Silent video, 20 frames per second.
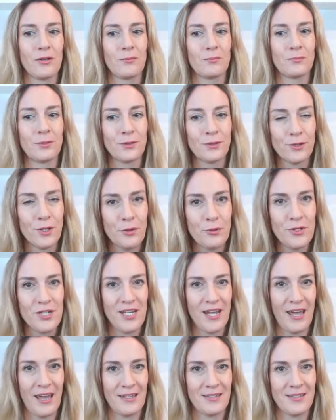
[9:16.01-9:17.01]

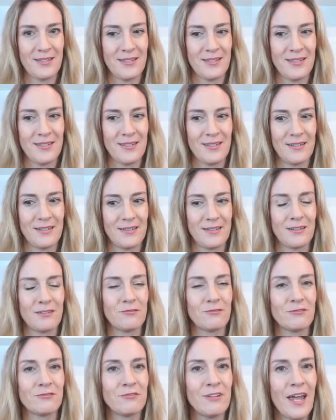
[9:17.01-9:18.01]
Protest,
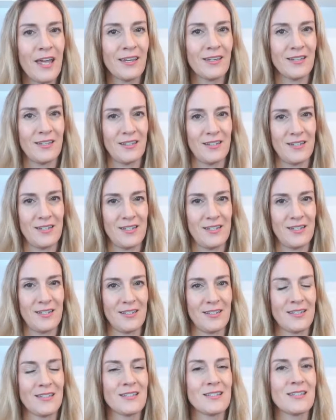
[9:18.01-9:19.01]
record,
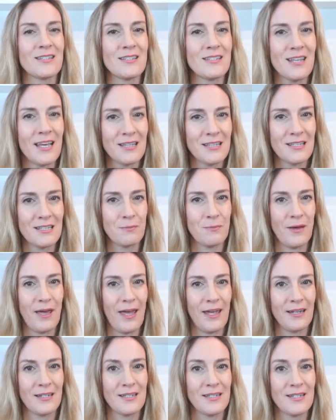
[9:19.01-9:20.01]

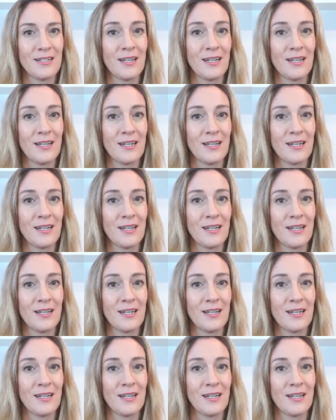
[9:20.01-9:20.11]
suspect.